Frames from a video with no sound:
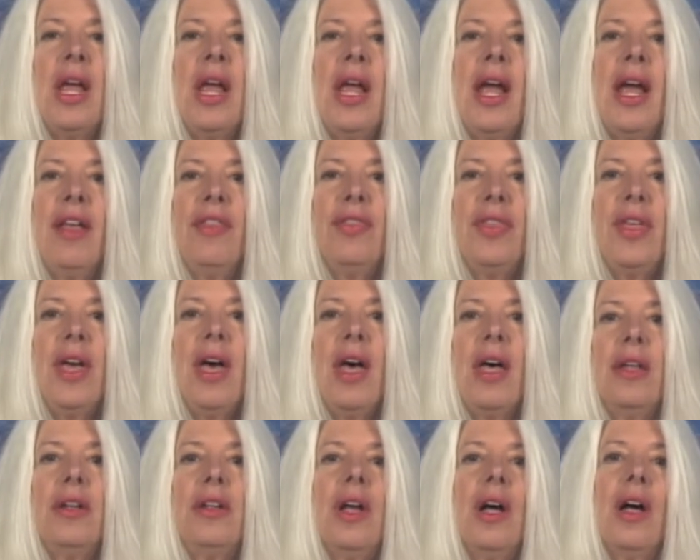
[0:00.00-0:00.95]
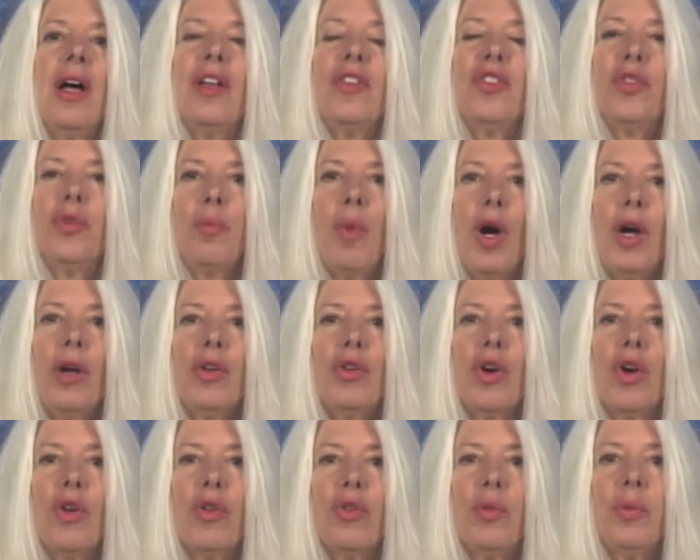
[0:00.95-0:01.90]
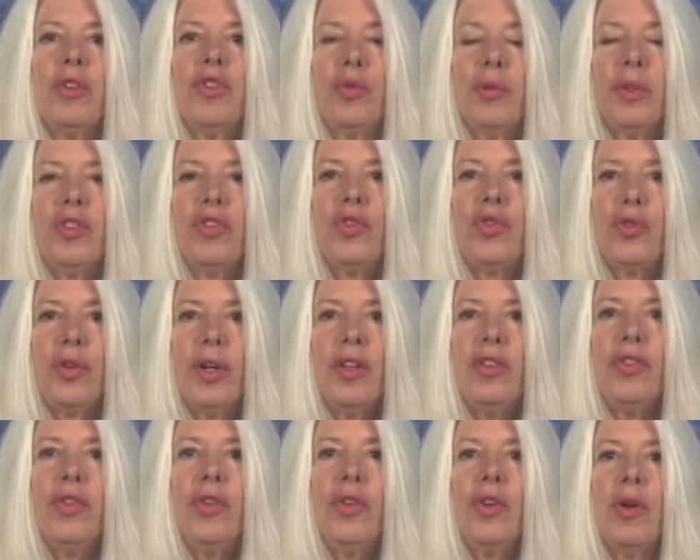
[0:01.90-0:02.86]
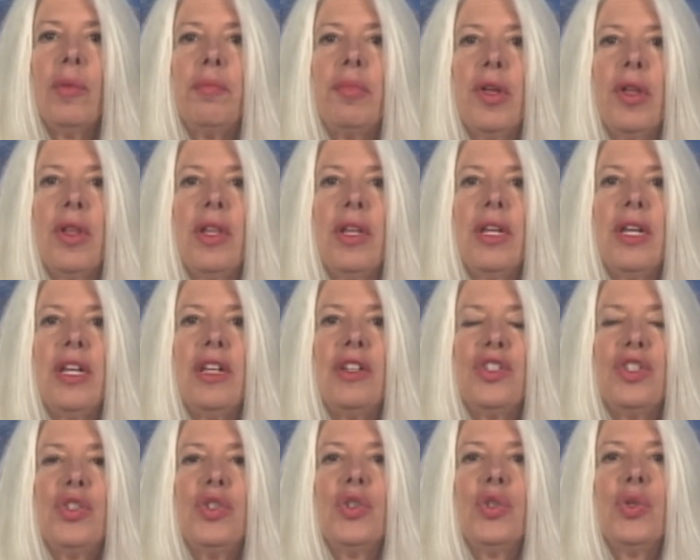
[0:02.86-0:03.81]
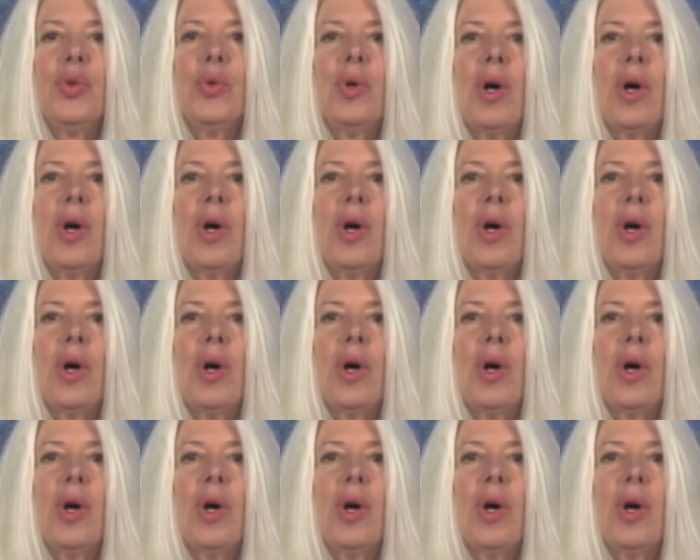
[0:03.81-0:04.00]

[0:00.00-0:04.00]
And then smart growth, which restricts your ability to